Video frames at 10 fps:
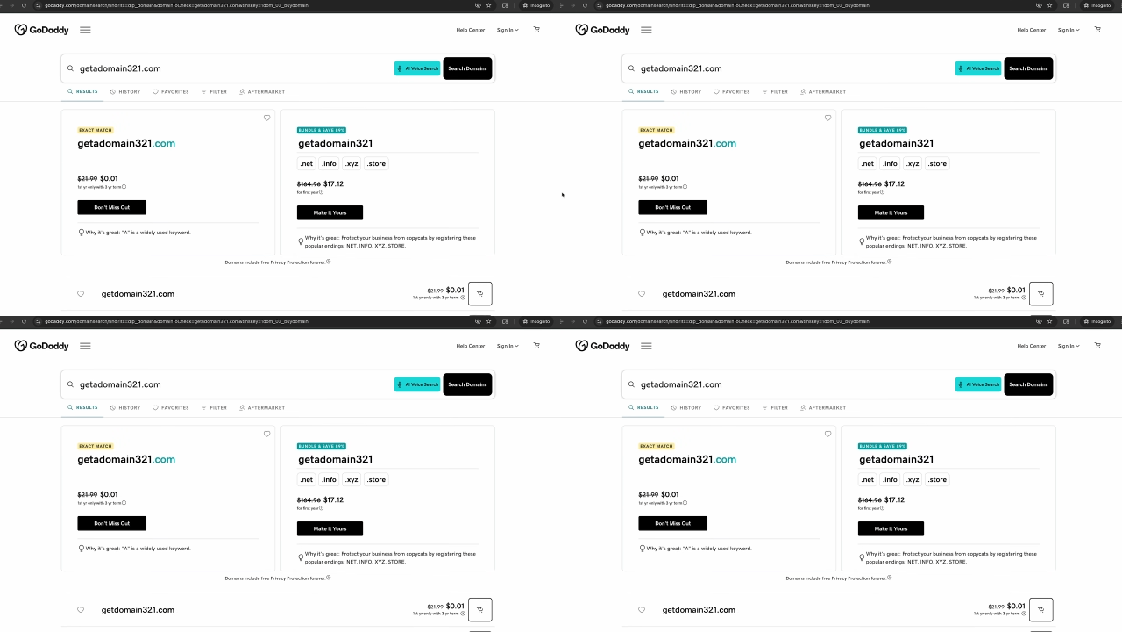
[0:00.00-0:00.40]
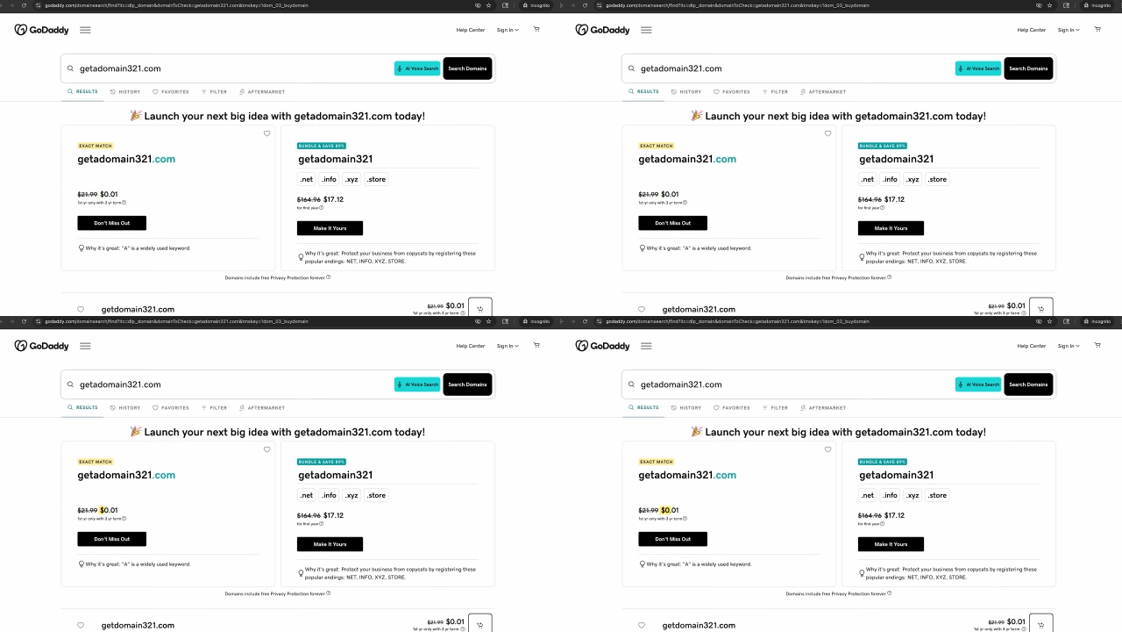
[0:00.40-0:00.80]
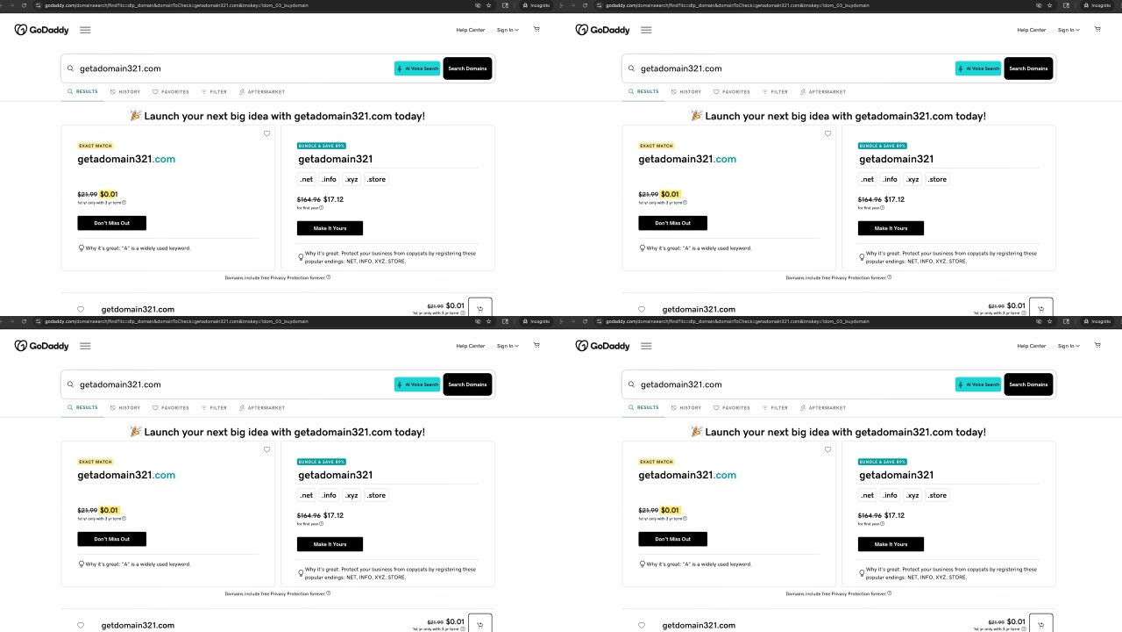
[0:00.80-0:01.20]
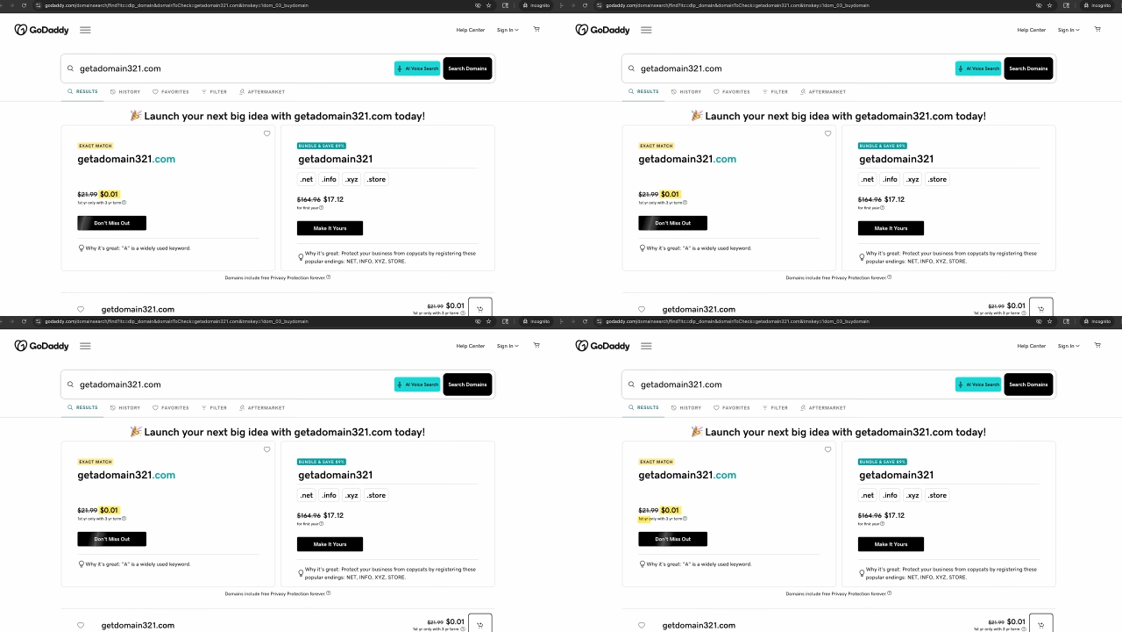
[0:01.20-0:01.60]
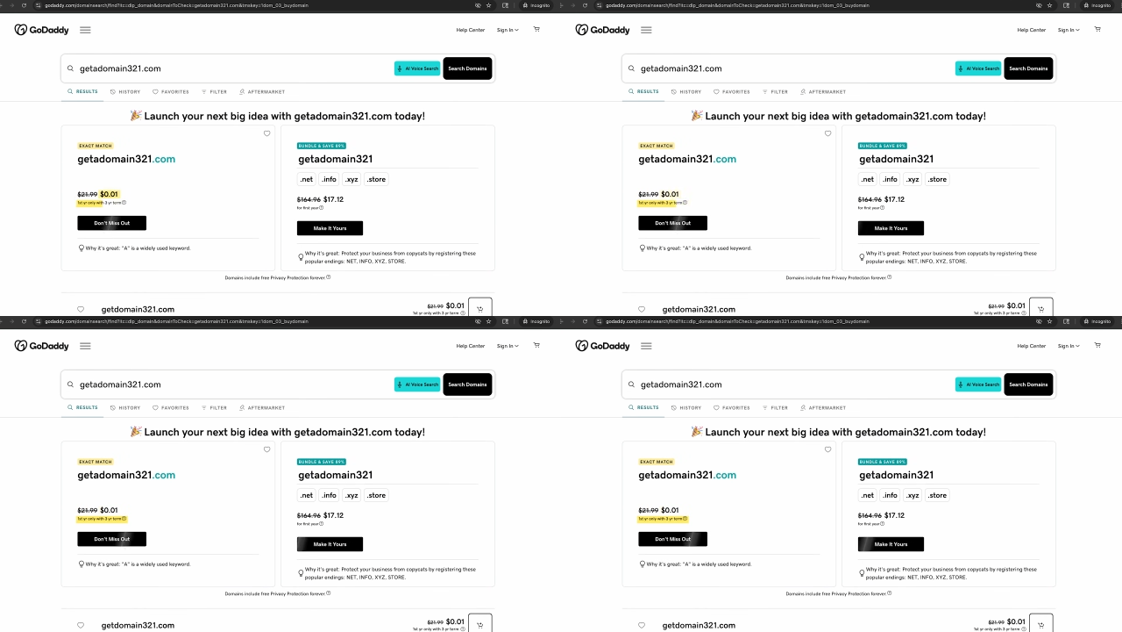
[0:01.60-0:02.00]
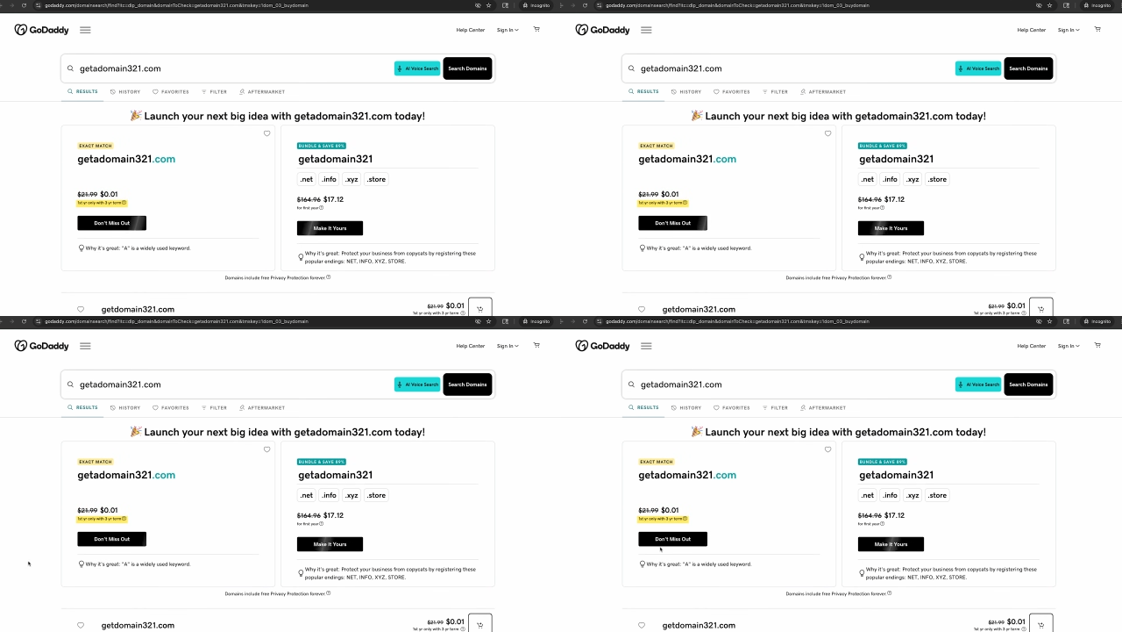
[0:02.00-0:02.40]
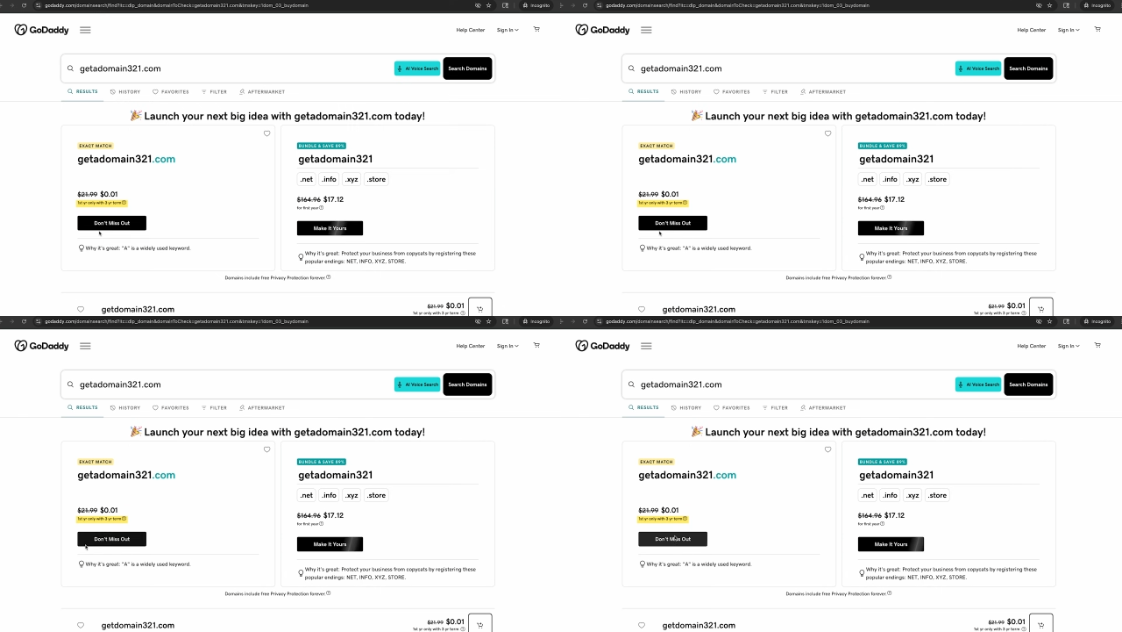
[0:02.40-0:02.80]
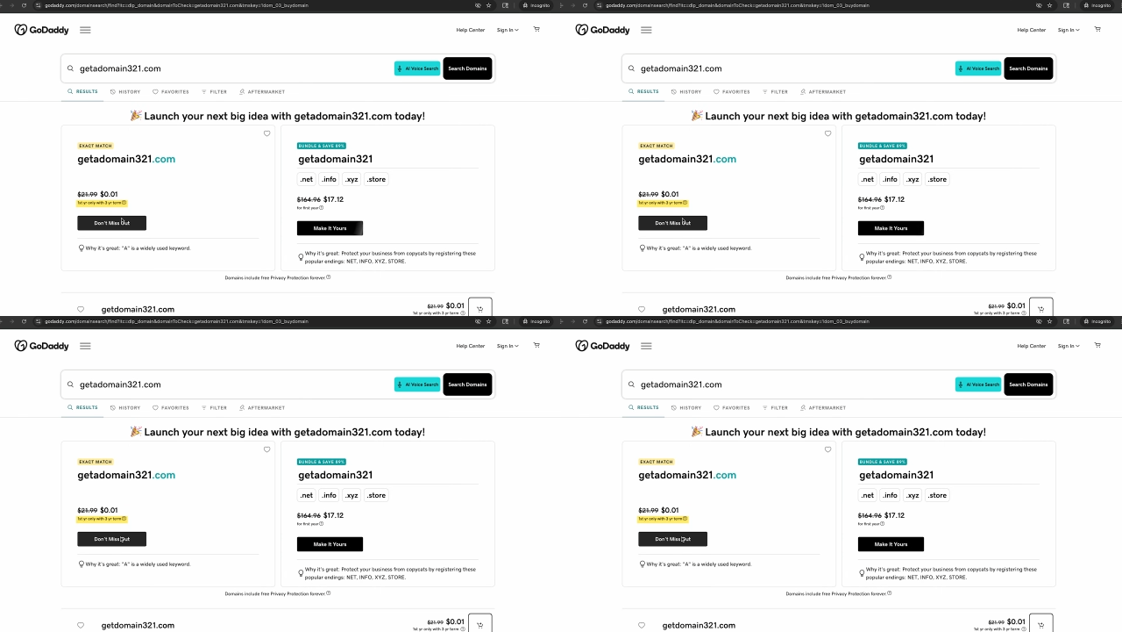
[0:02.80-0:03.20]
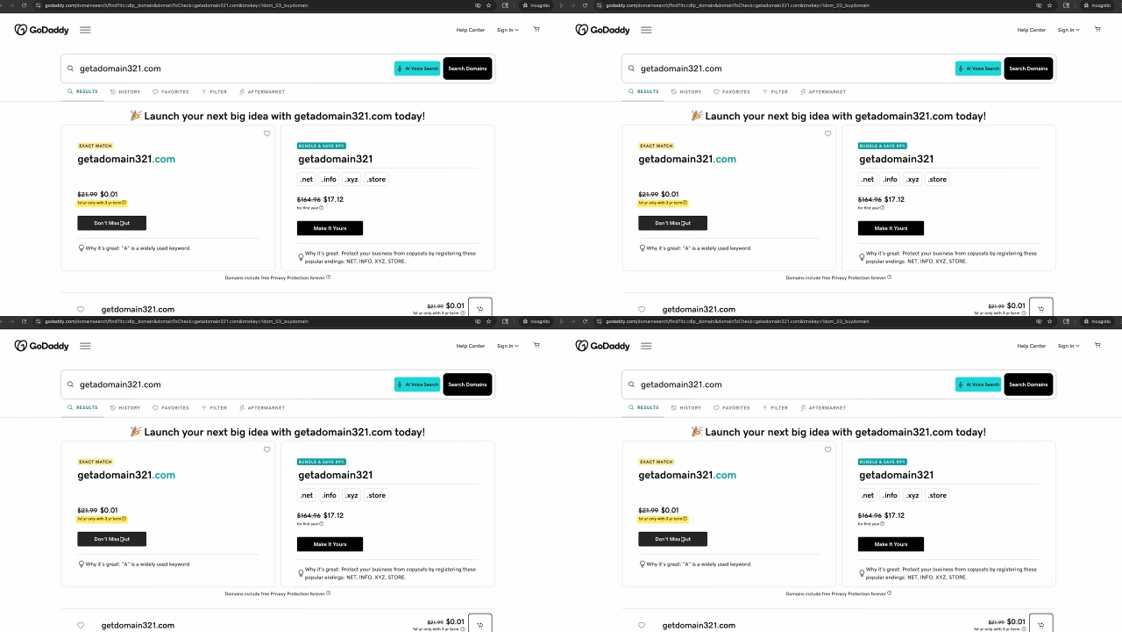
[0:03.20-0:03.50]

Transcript: No face is visible, so there are no lips to read.